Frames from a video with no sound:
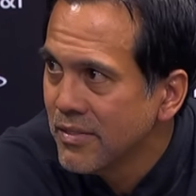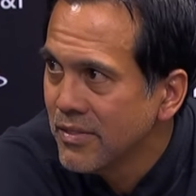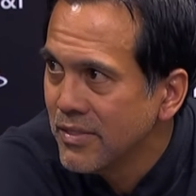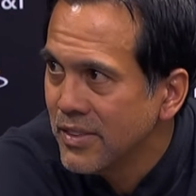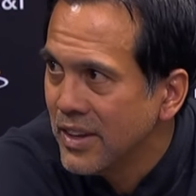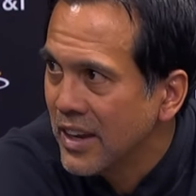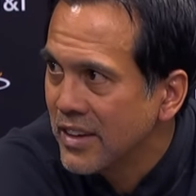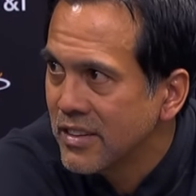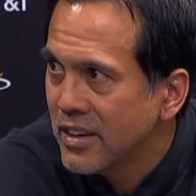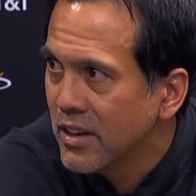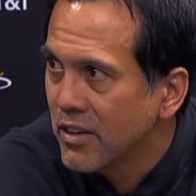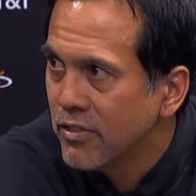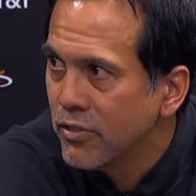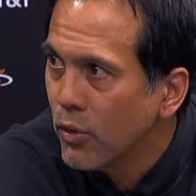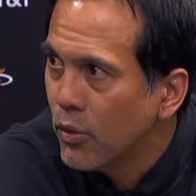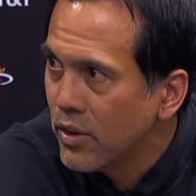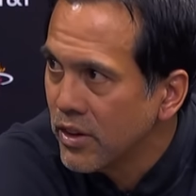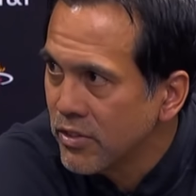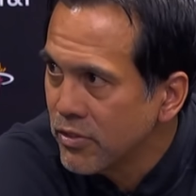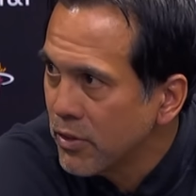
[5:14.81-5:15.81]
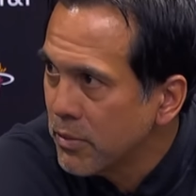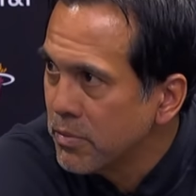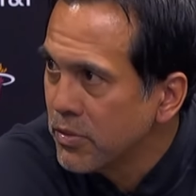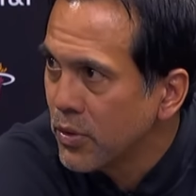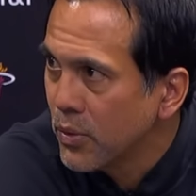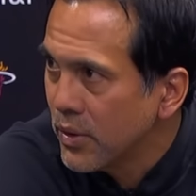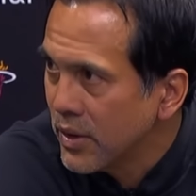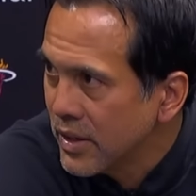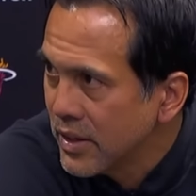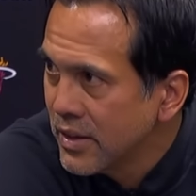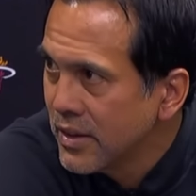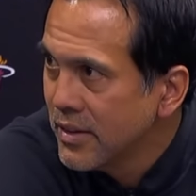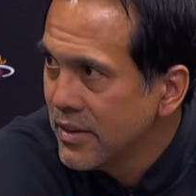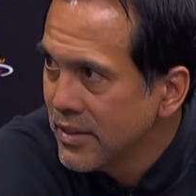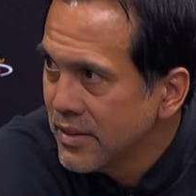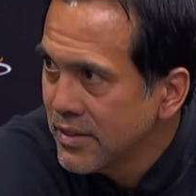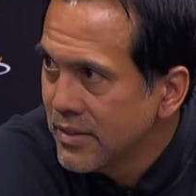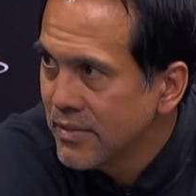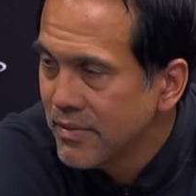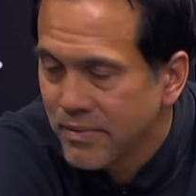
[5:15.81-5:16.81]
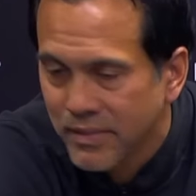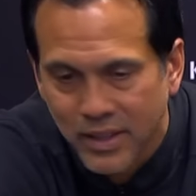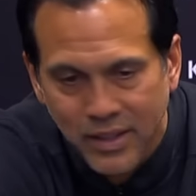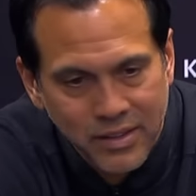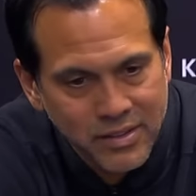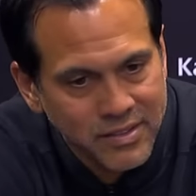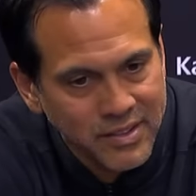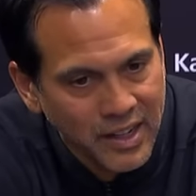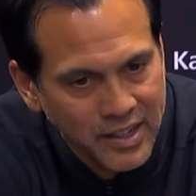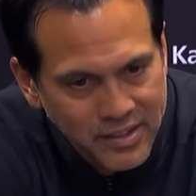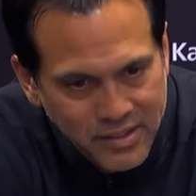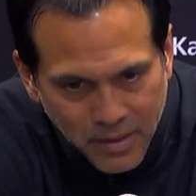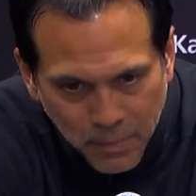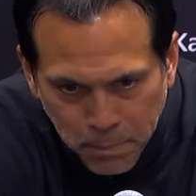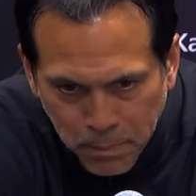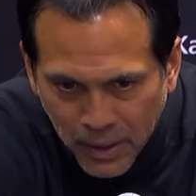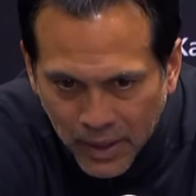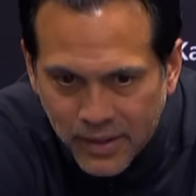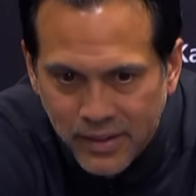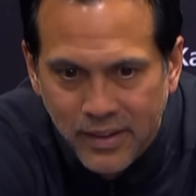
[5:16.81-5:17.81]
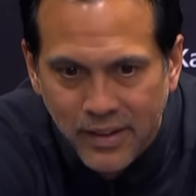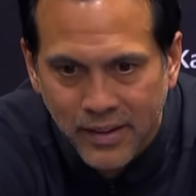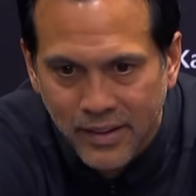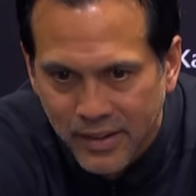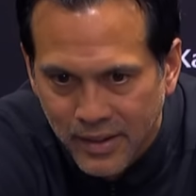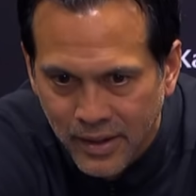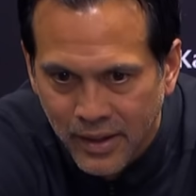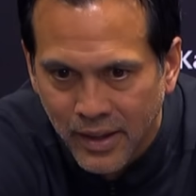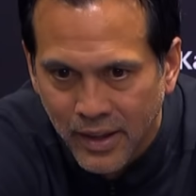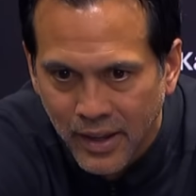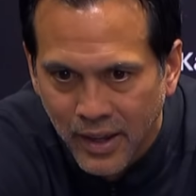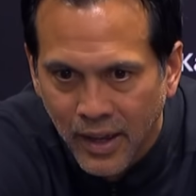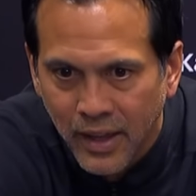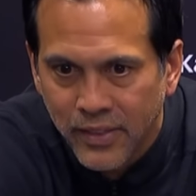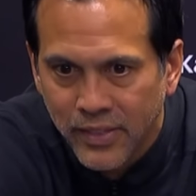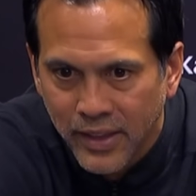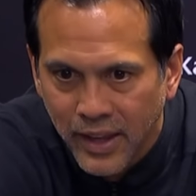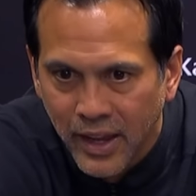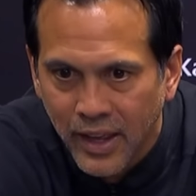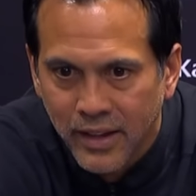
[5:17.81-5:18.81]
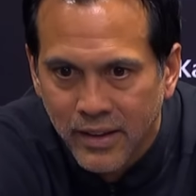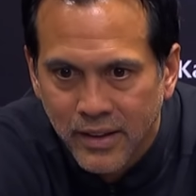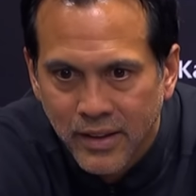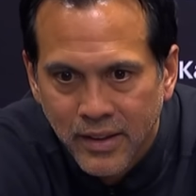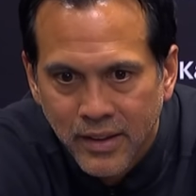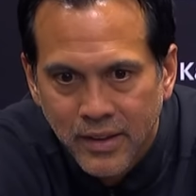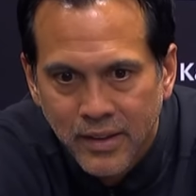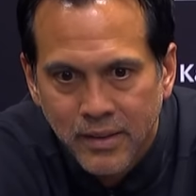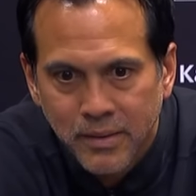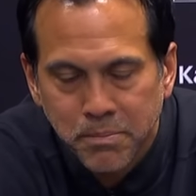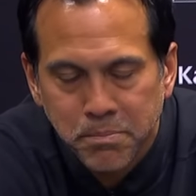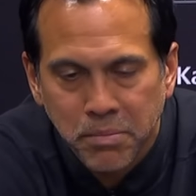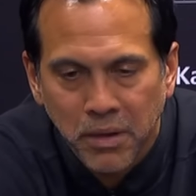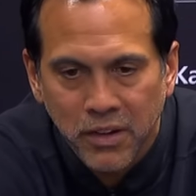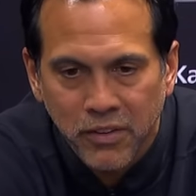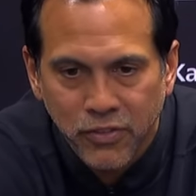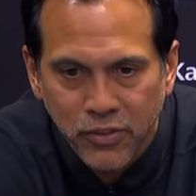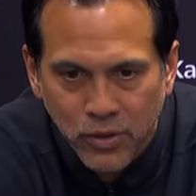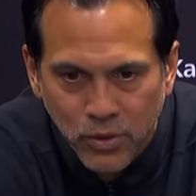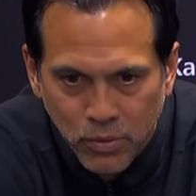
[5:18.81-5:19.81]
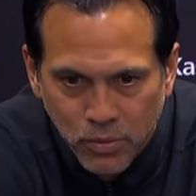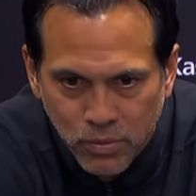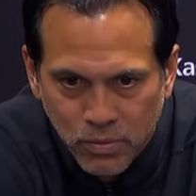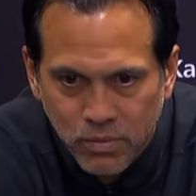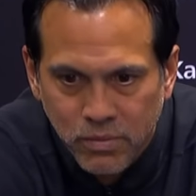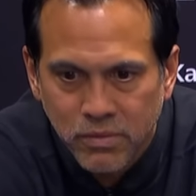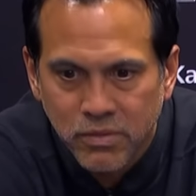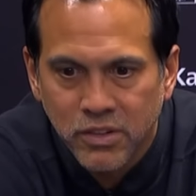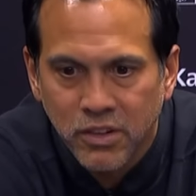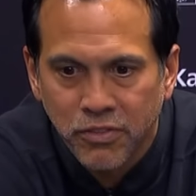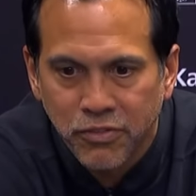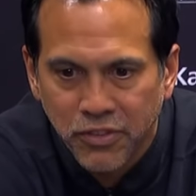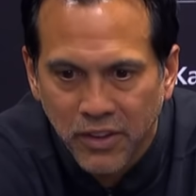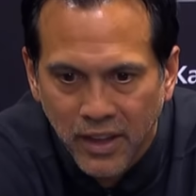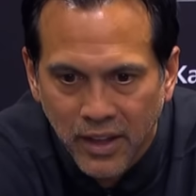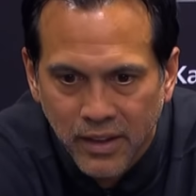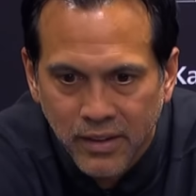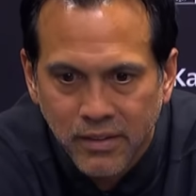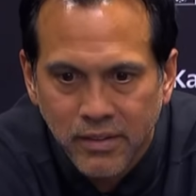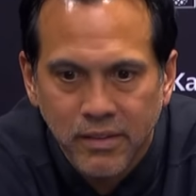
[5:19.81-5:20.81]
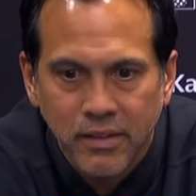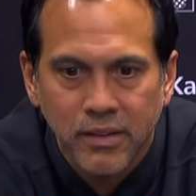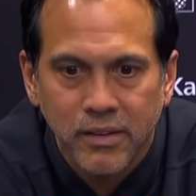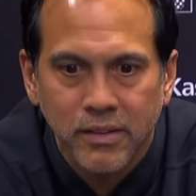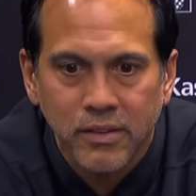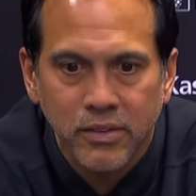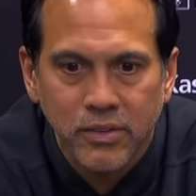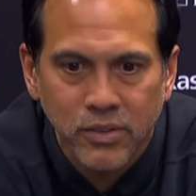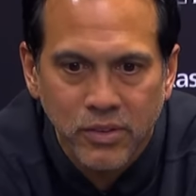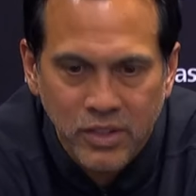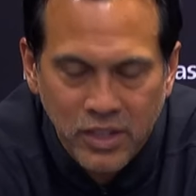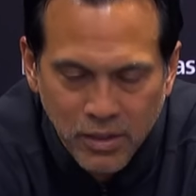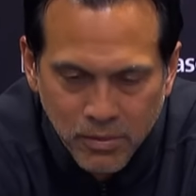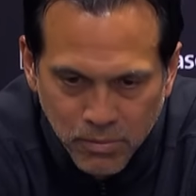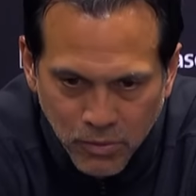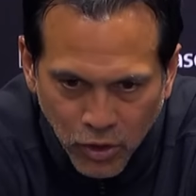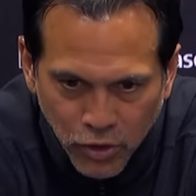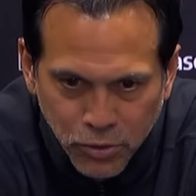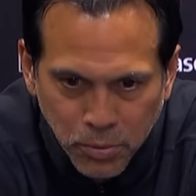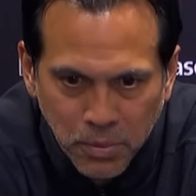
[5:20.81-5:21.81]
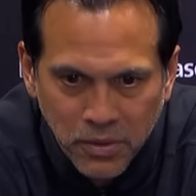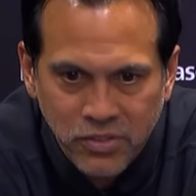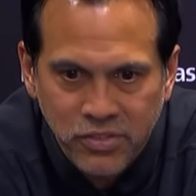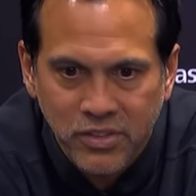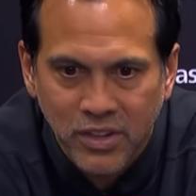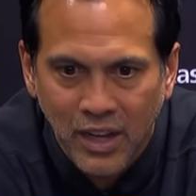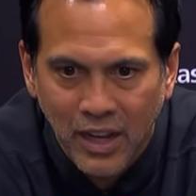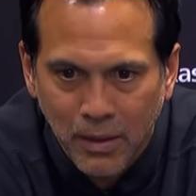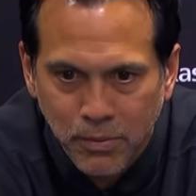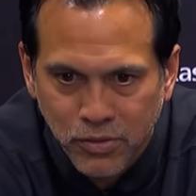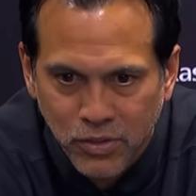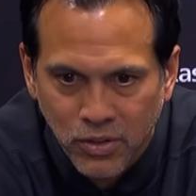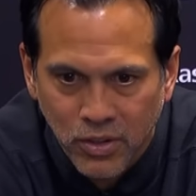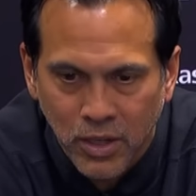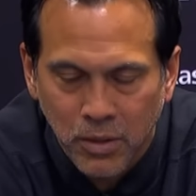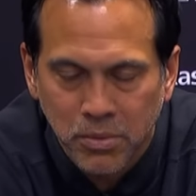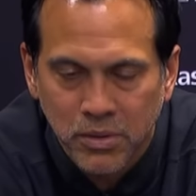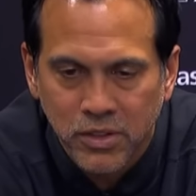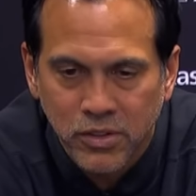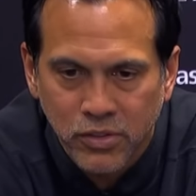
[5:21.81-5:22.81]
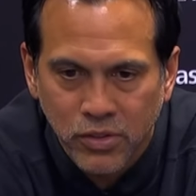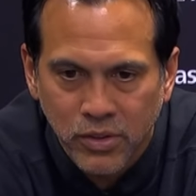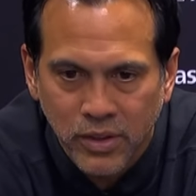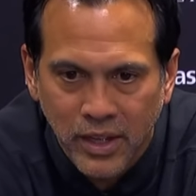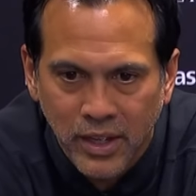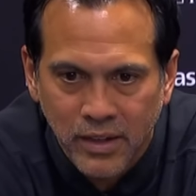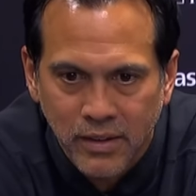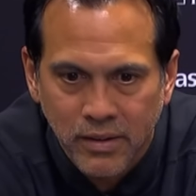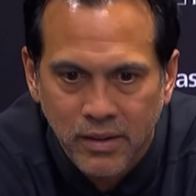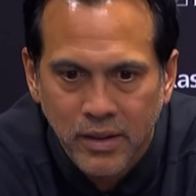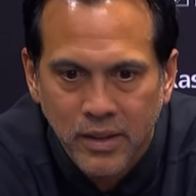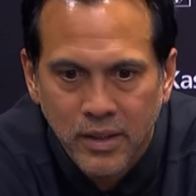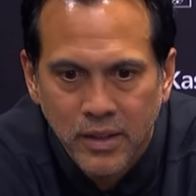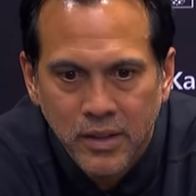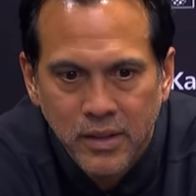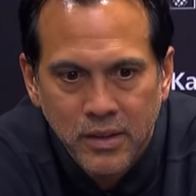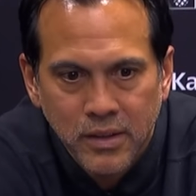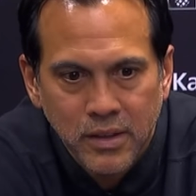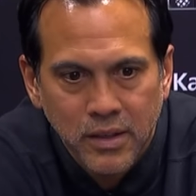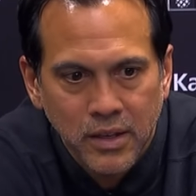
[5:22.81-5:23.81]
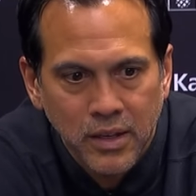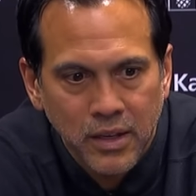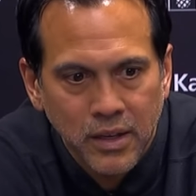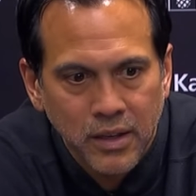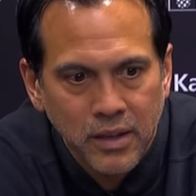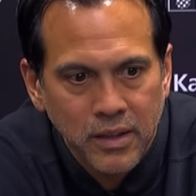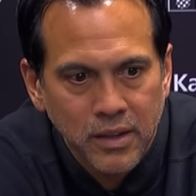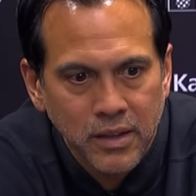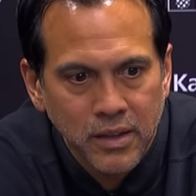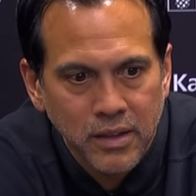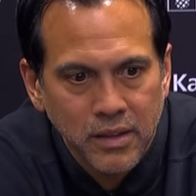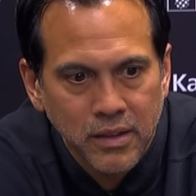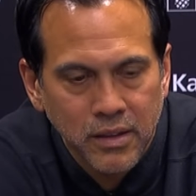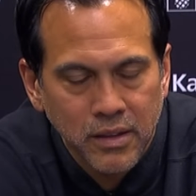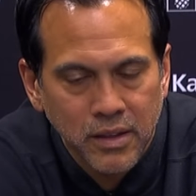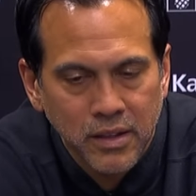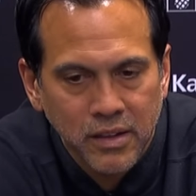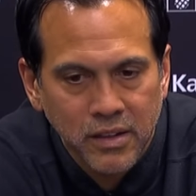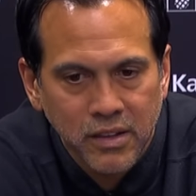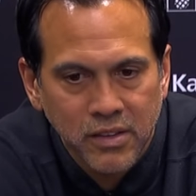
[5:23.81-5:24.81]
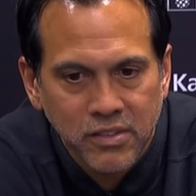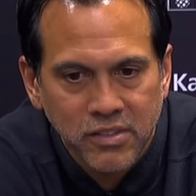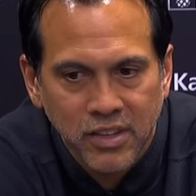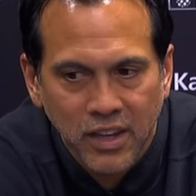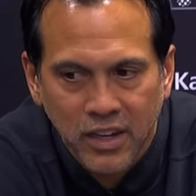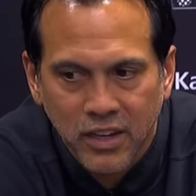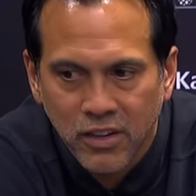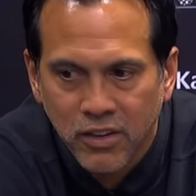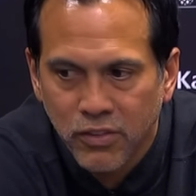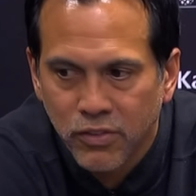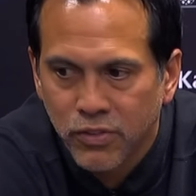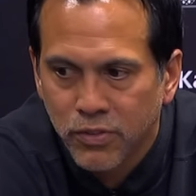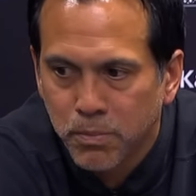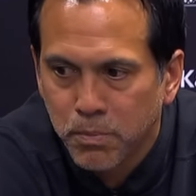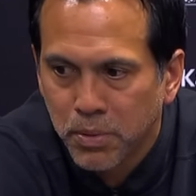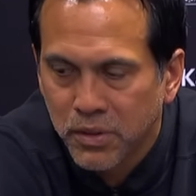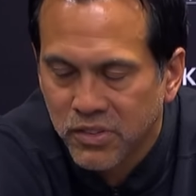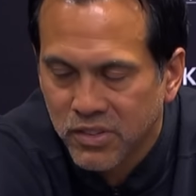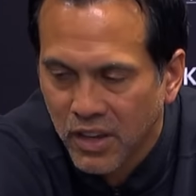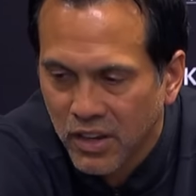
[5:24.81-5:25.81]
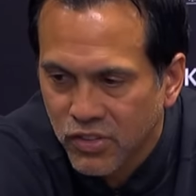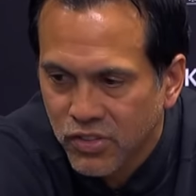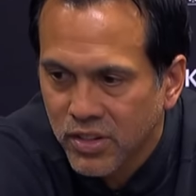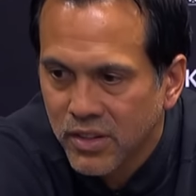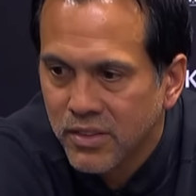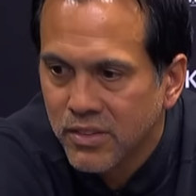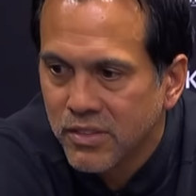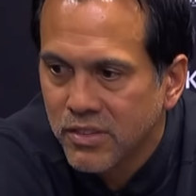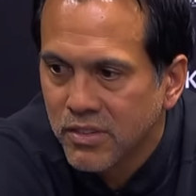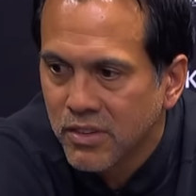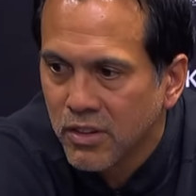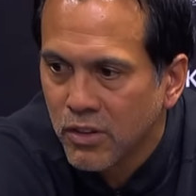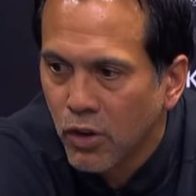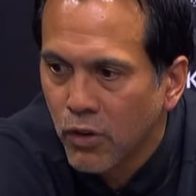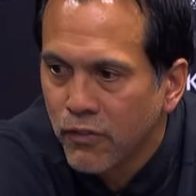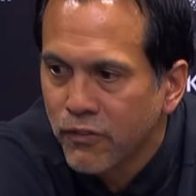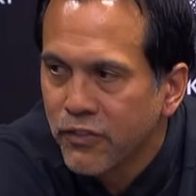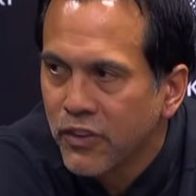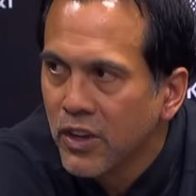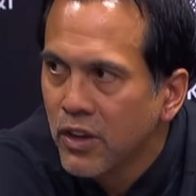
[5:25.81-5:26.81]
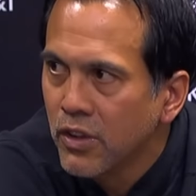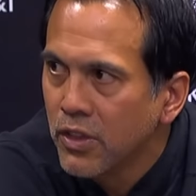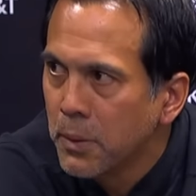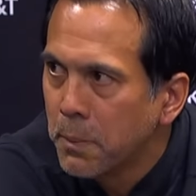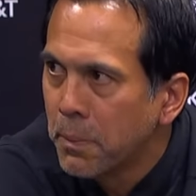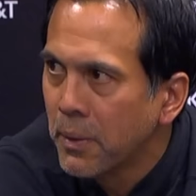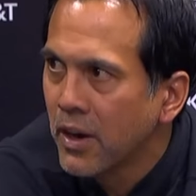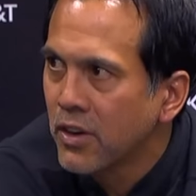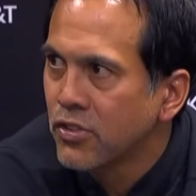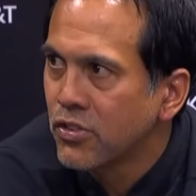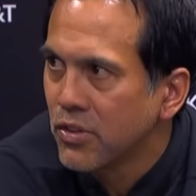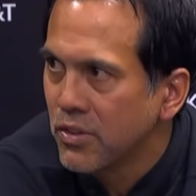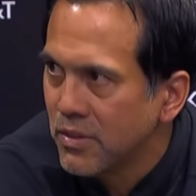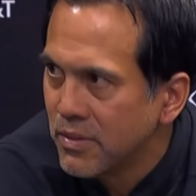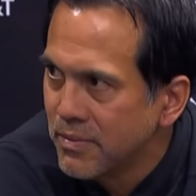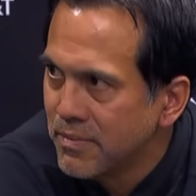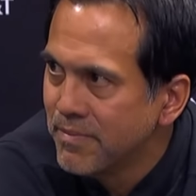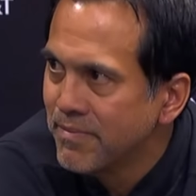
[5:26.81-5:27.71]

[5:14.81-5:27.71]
19 of 40 from three. It's not dependent on that. But if you defend and you get multiple stops and you're able to do that in consecutive possessions, you don't feel the pressure